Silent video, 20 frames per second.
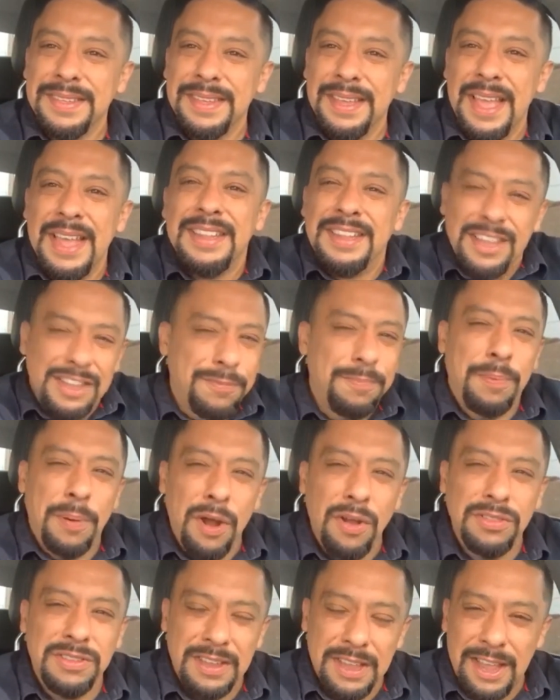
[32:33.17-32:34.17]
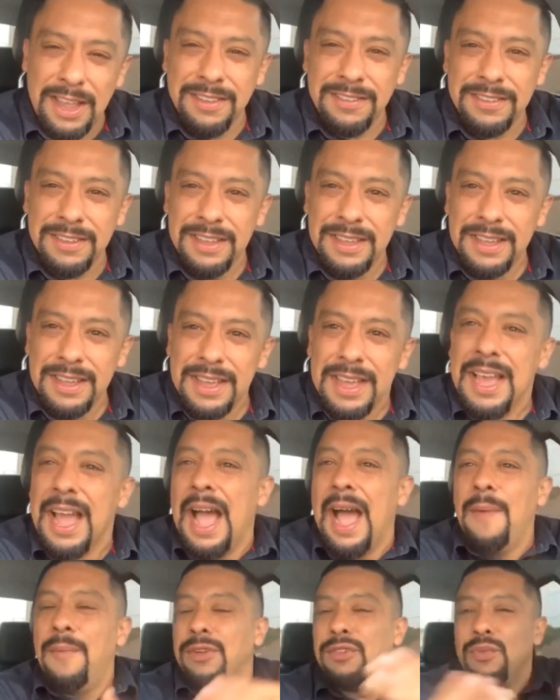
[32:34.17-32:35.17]
In this protest,
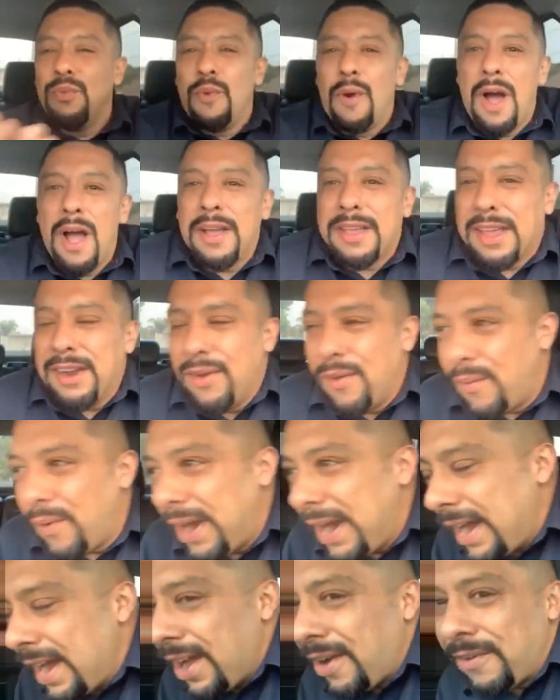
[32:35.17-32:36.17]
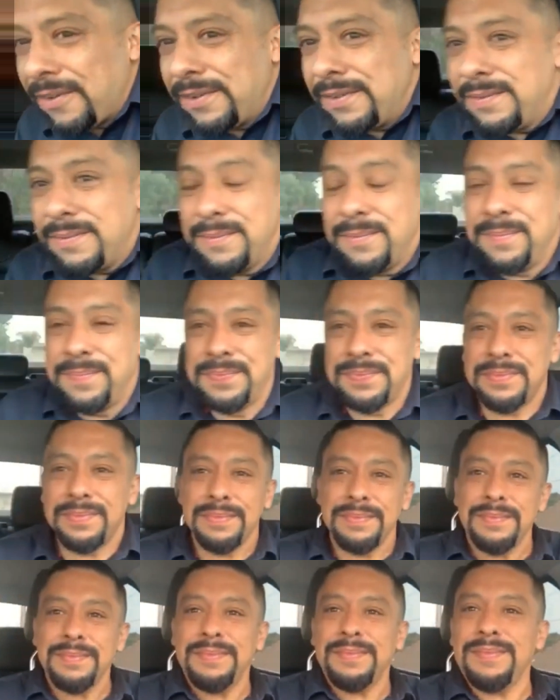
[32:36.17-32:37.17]
I was walking around
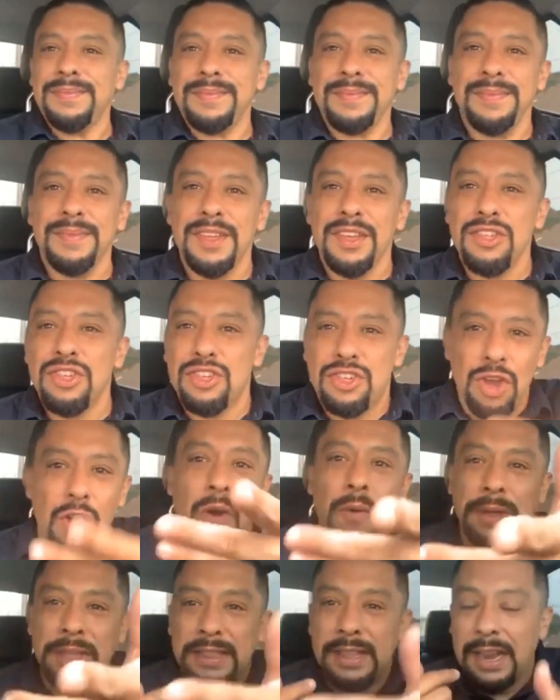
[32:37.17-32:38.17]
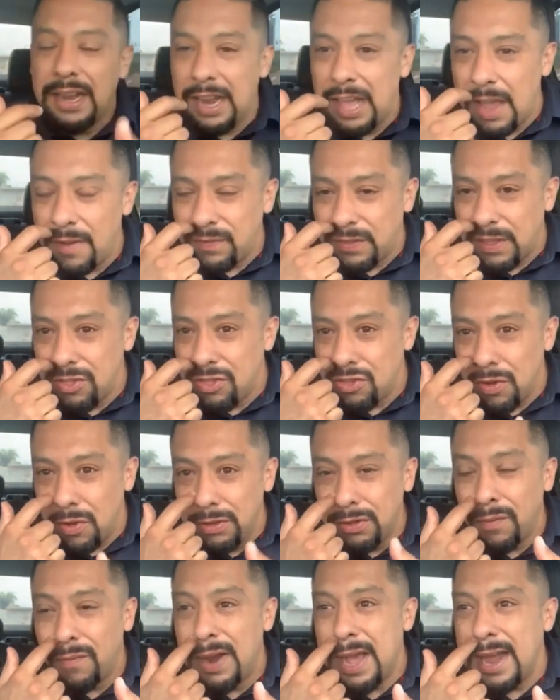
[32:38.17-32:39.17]
showing the left and
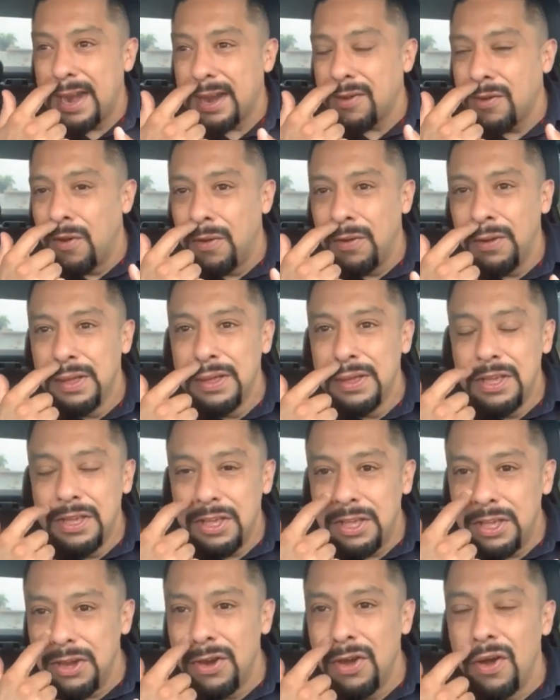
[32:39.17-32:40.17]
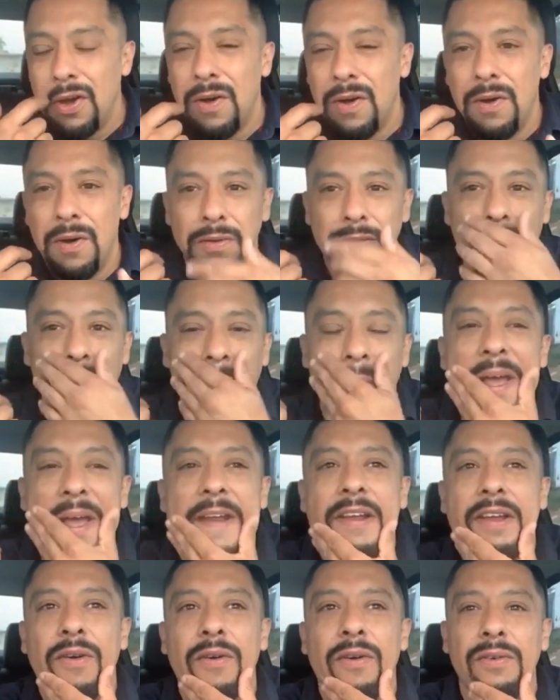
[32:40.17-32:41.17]
showing the radical,
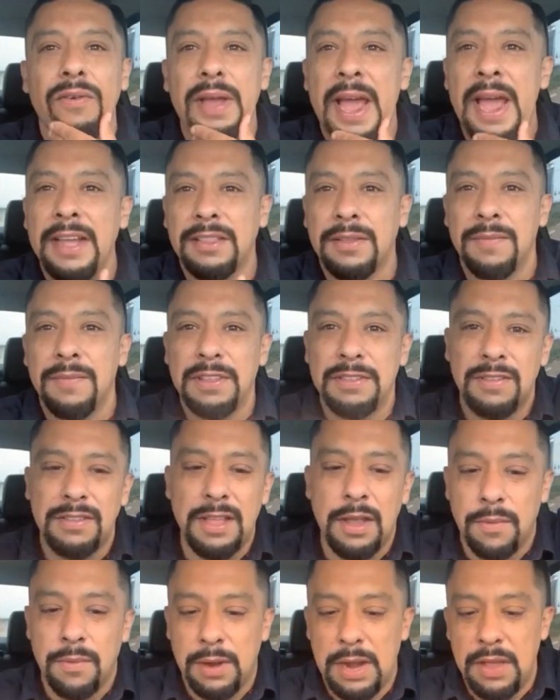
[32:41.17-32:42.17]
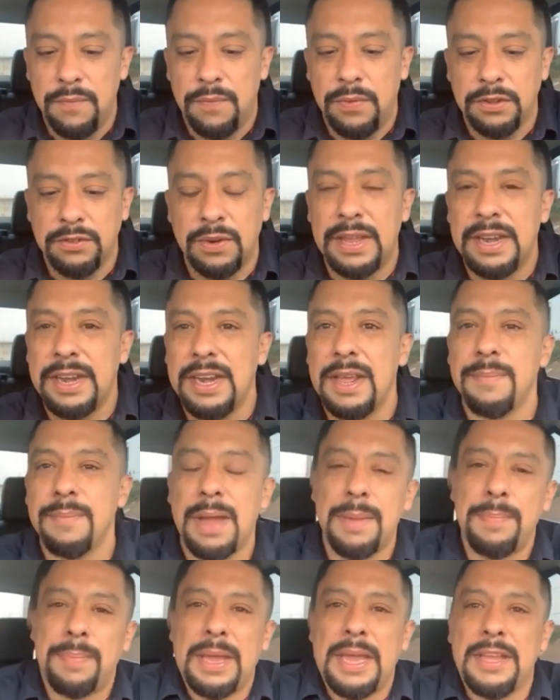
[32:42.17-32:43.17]
radical activists that they were infiltrating in
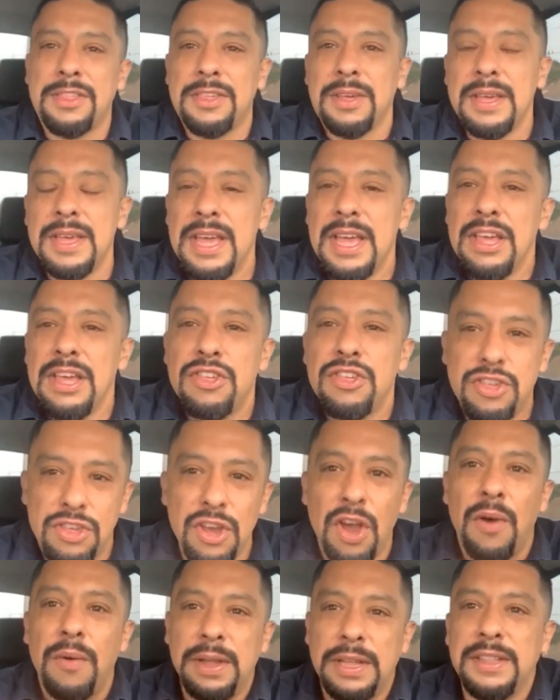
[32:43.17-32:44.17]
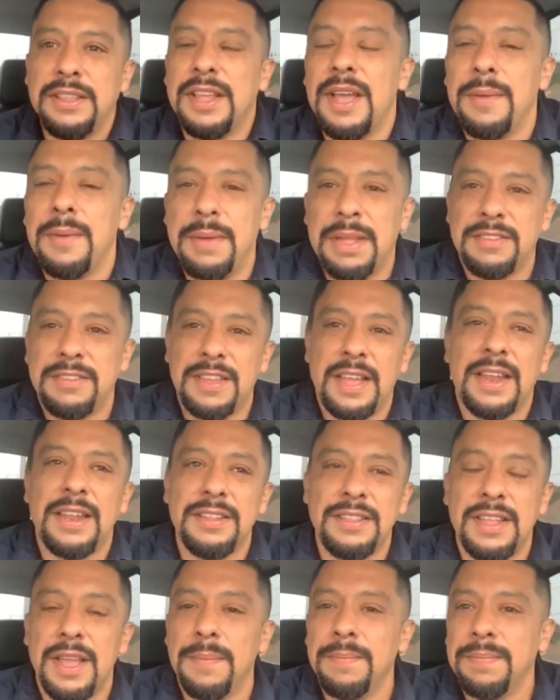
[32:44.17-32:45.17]
my page, showing them and
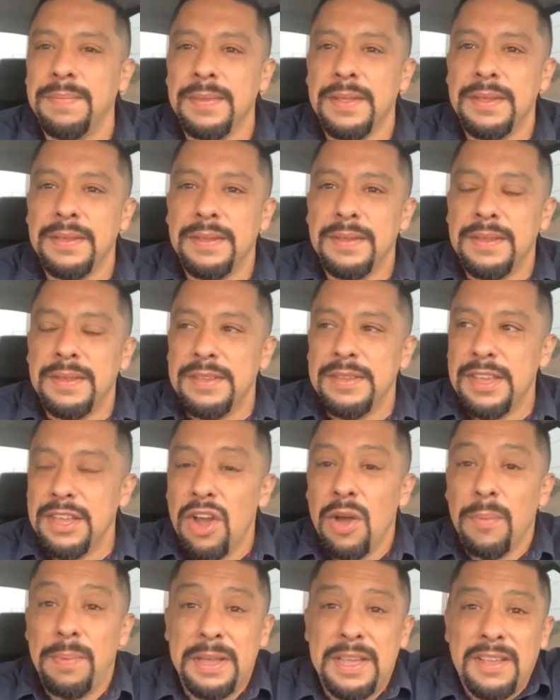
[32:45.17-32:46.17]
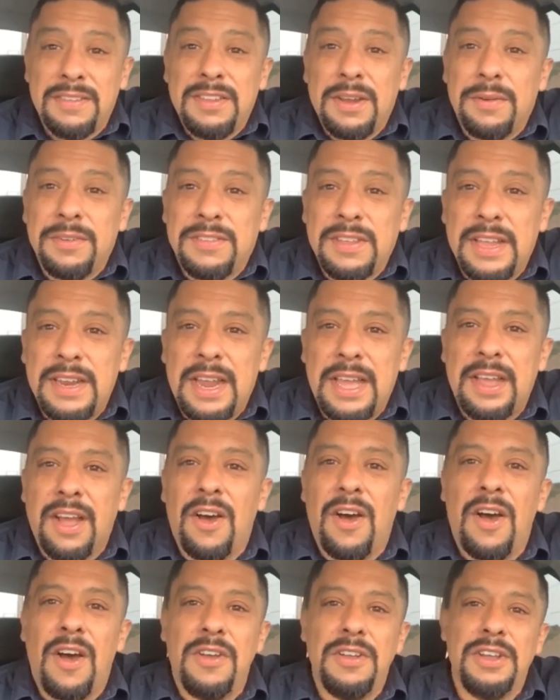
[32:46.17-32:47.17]
telling them, because they were saying like,
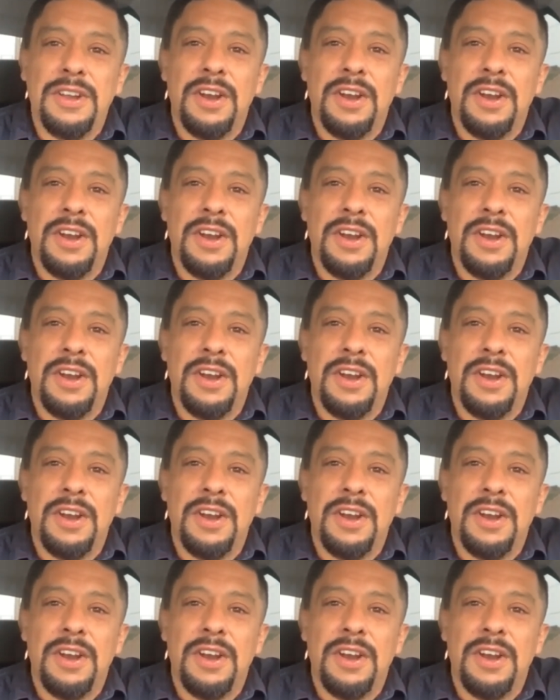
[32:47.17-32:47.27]
oh,